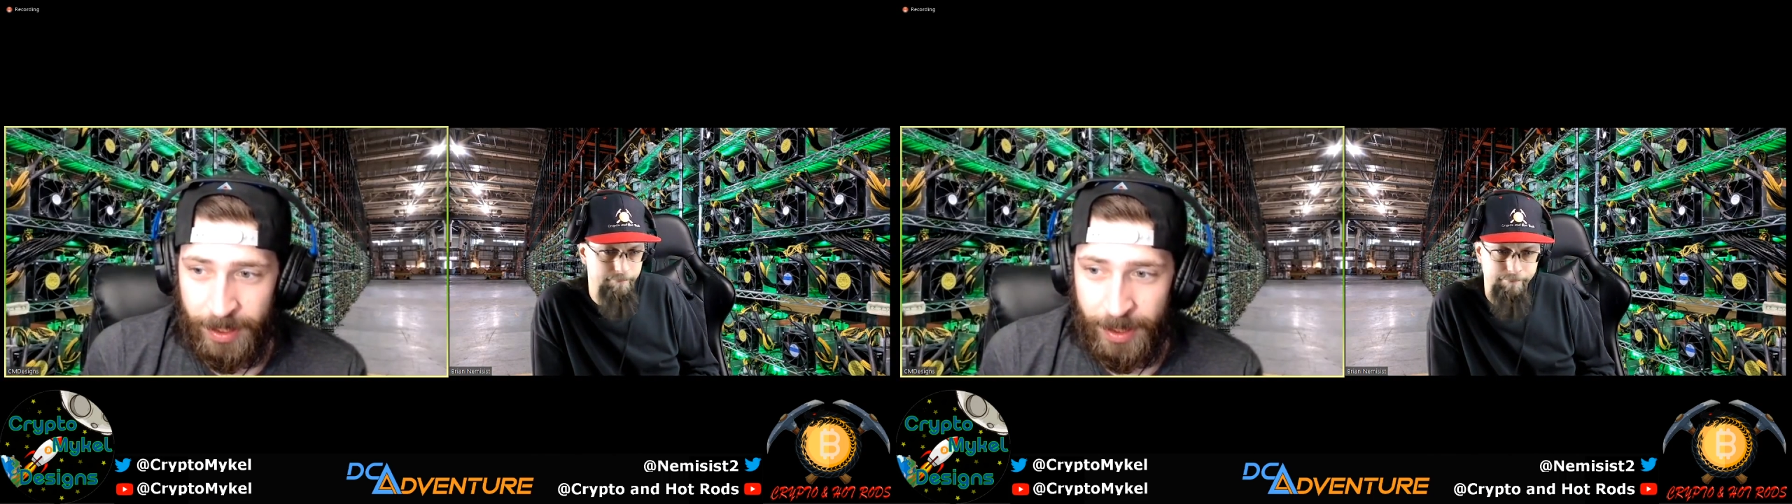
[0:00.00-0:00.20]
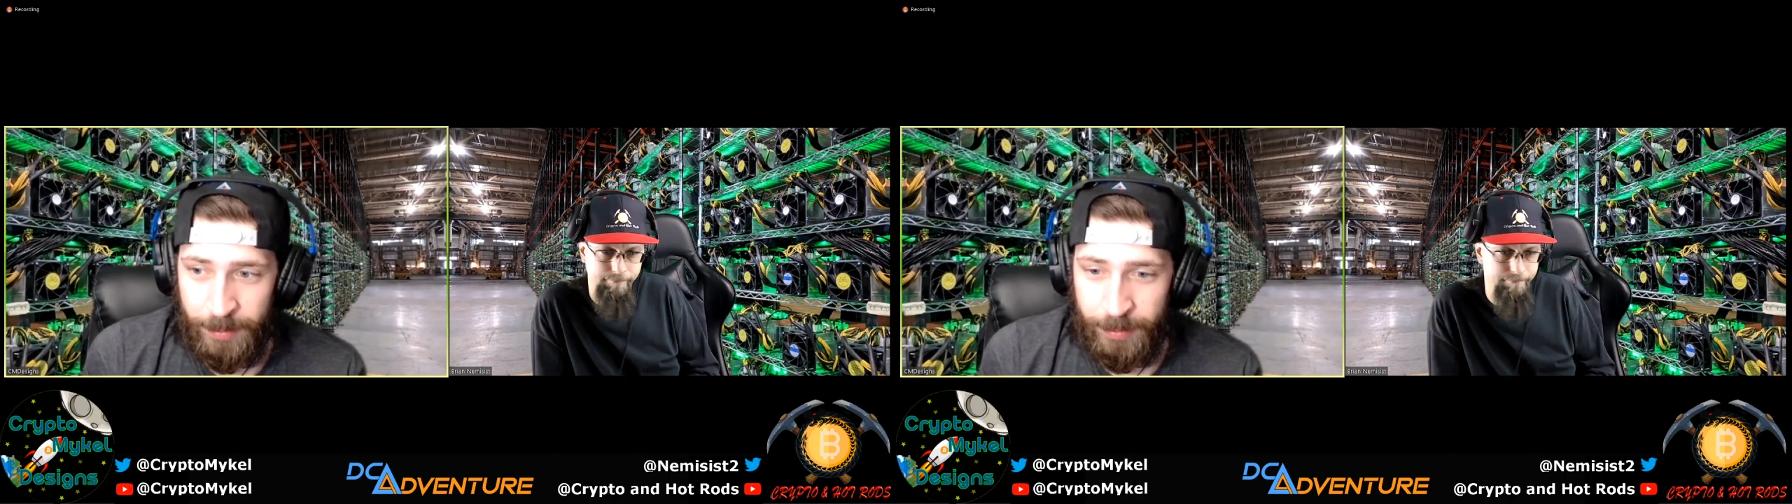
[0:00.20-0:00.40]

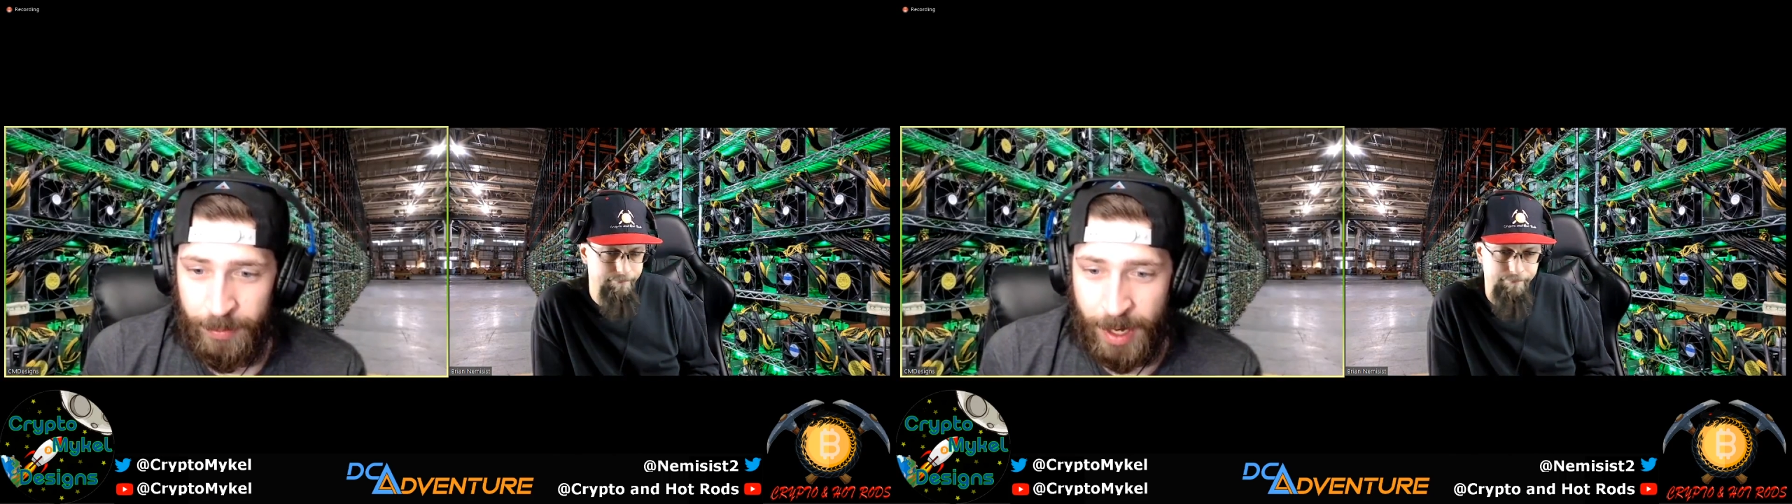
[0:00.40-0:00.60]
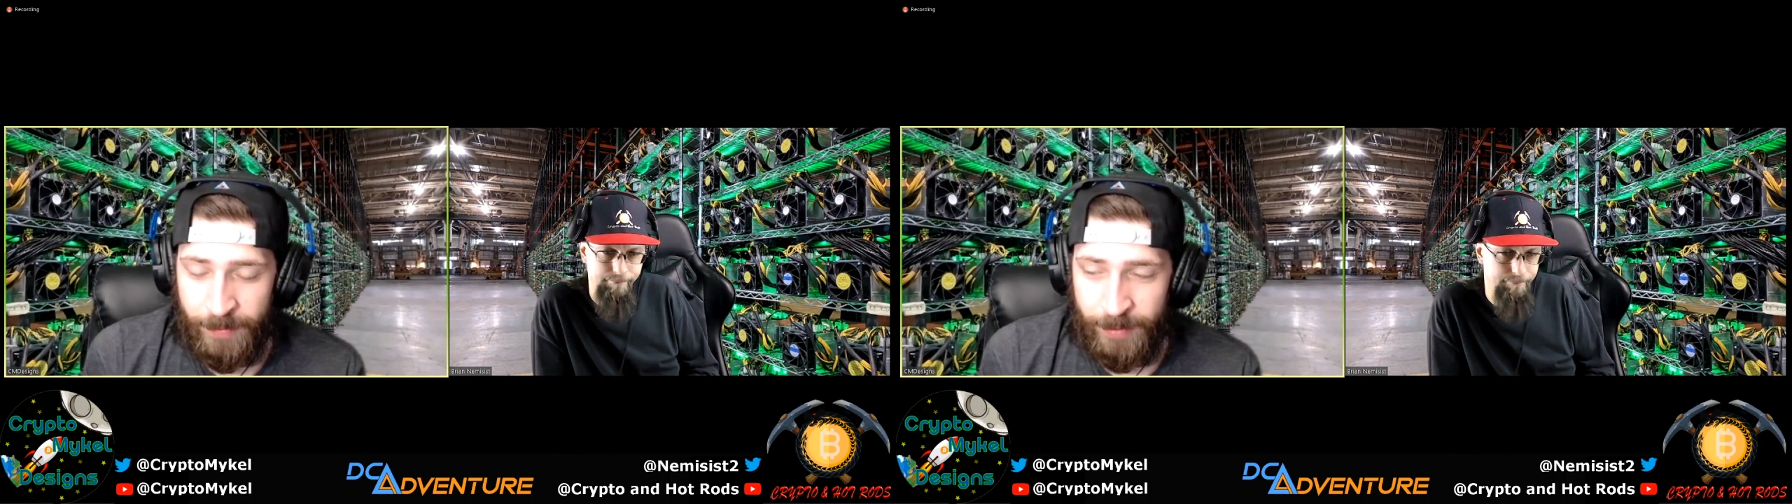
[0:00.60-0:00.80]

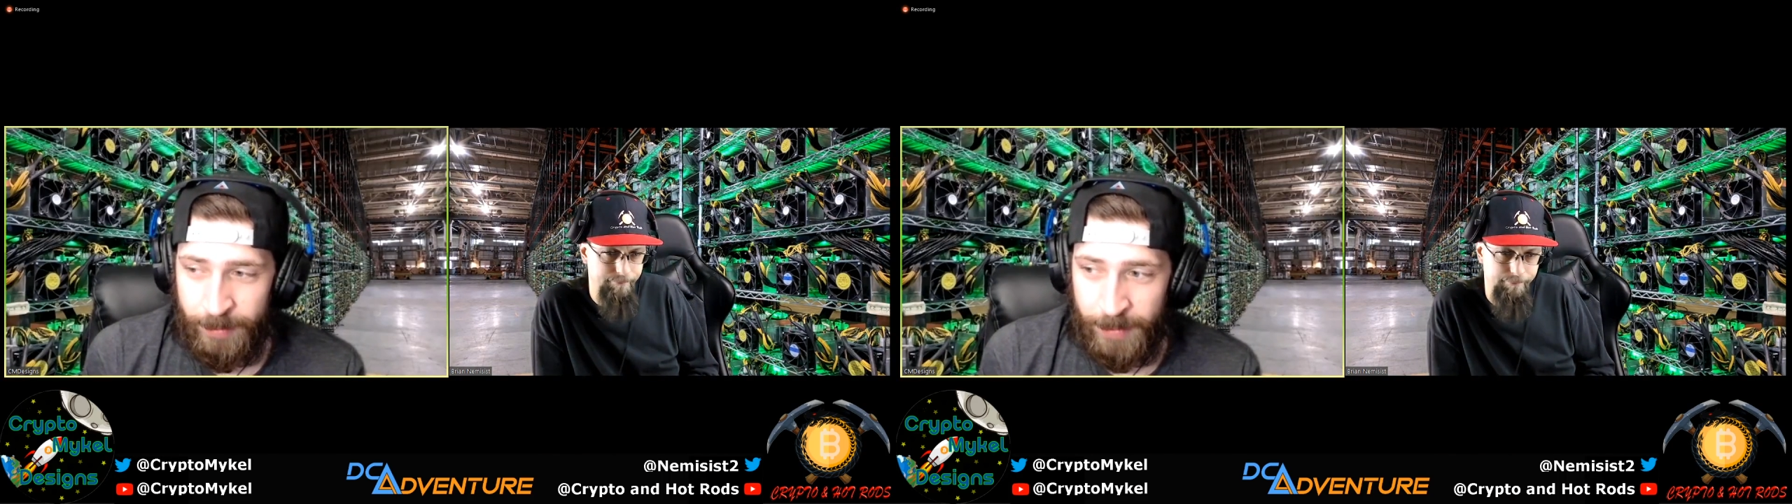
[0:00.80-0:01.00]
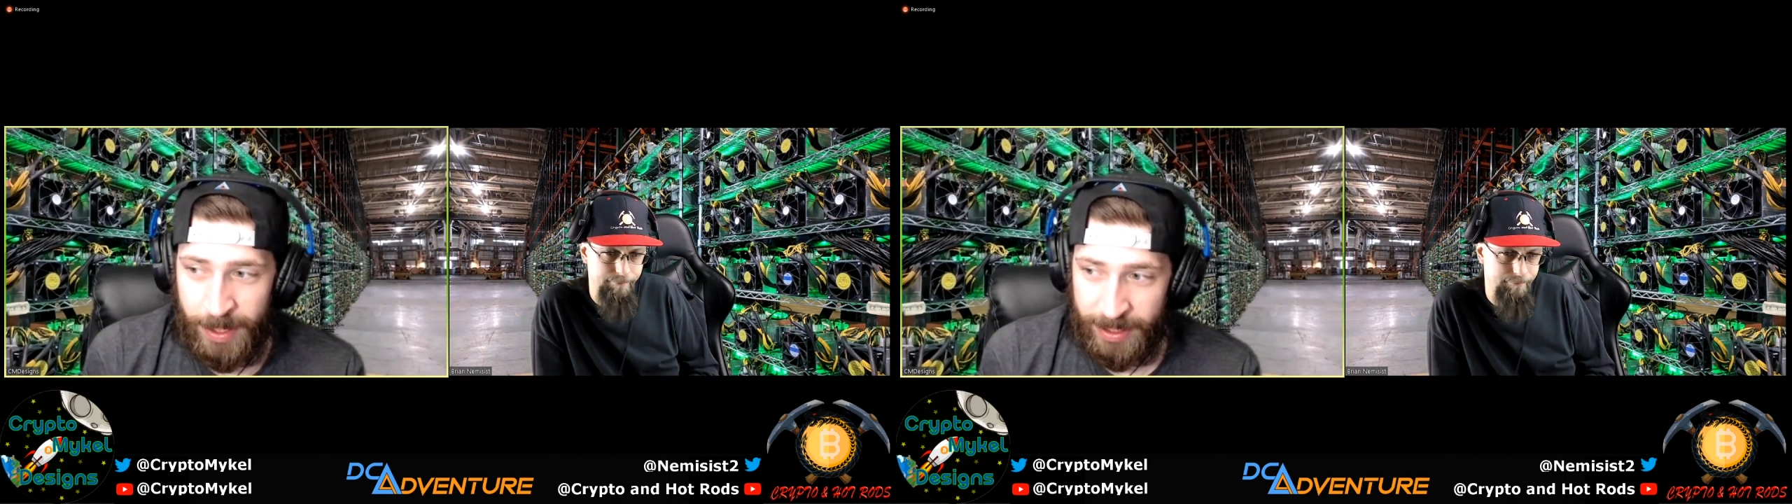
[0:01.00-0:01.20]
profit
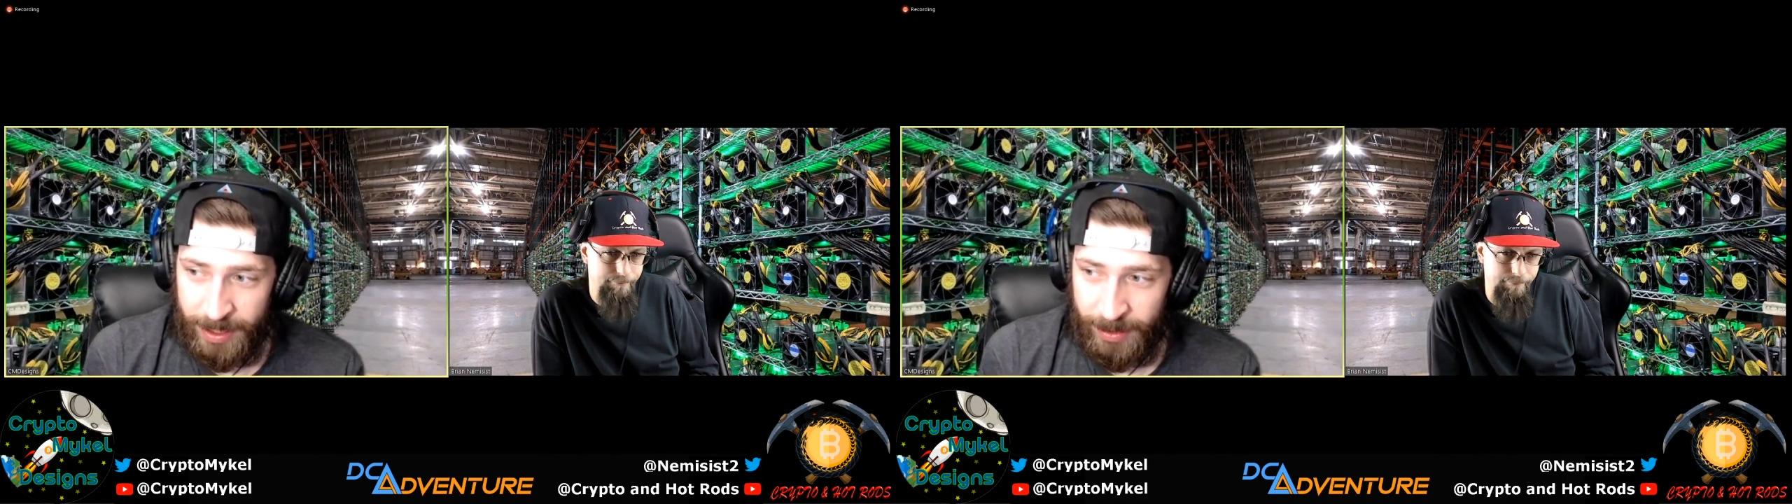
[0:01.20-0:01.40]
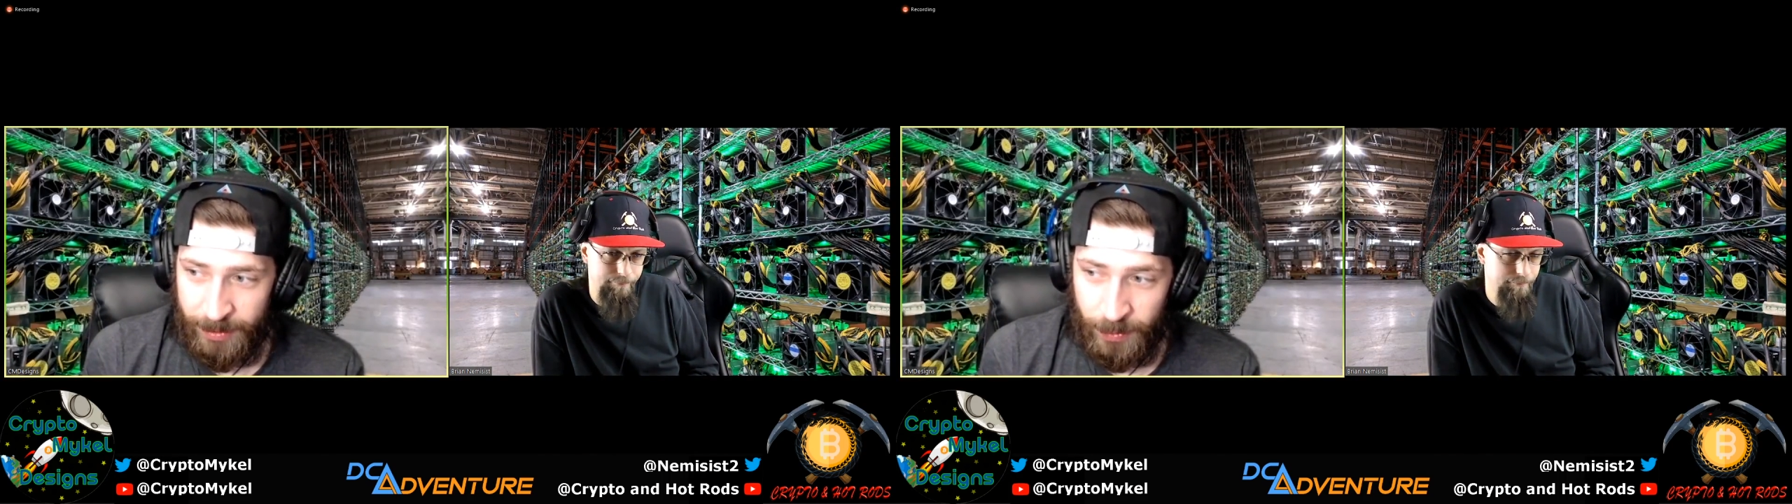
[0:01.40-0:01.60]

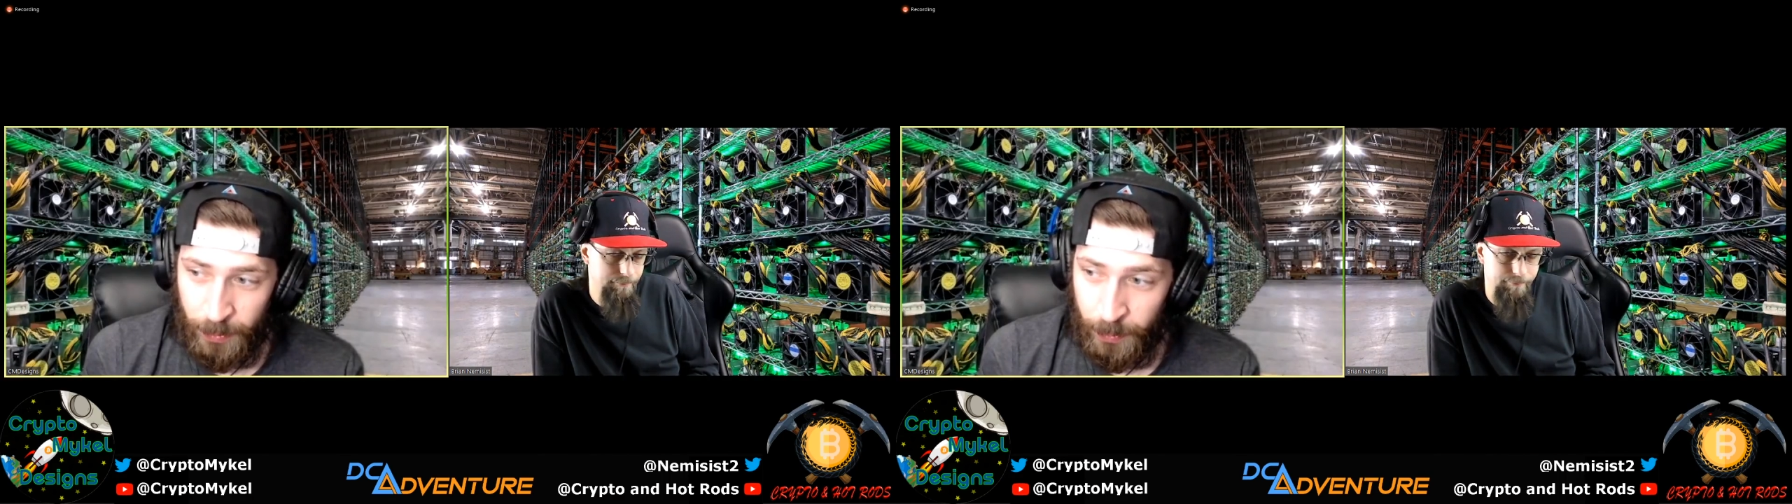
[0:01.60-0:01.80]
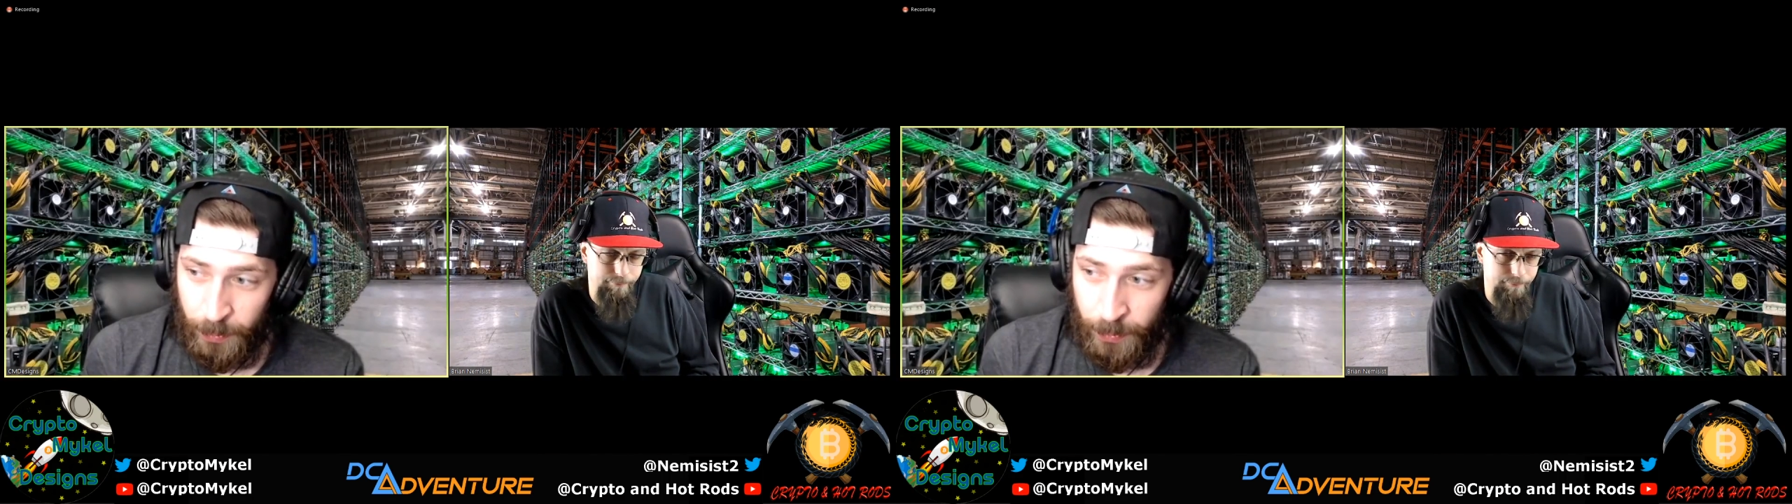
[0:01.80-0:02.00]
making
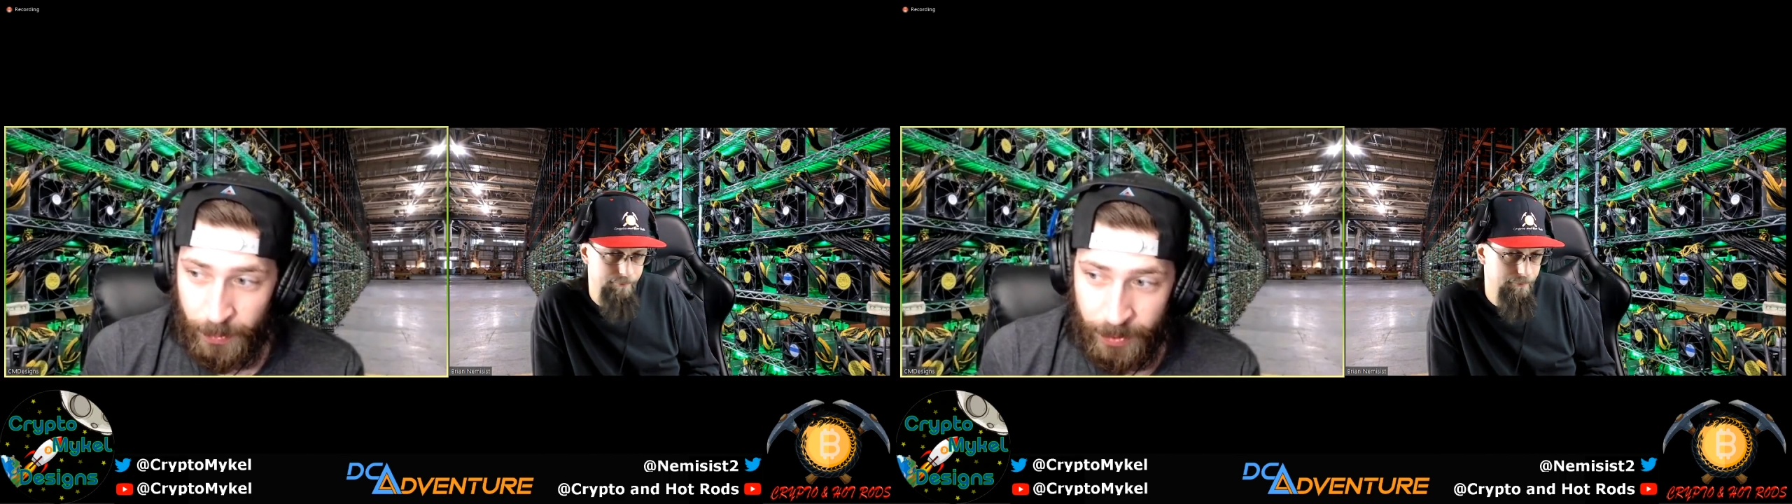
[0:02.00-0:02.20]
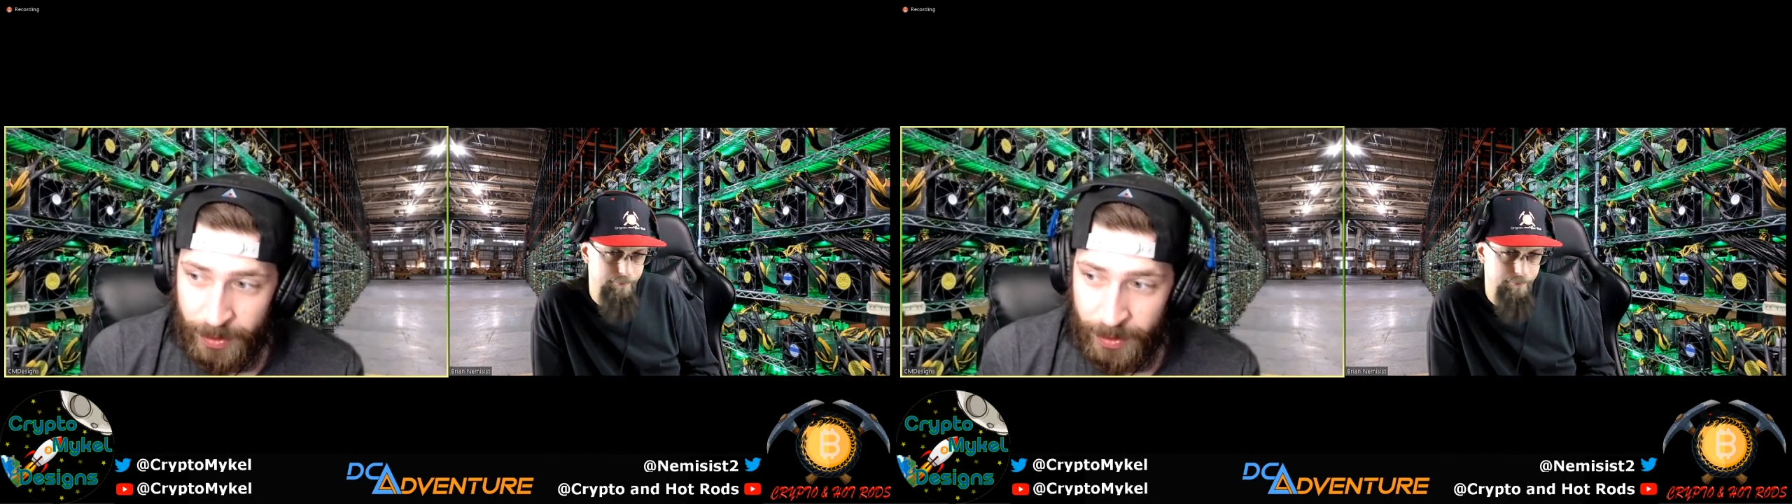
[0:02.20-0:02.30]
tool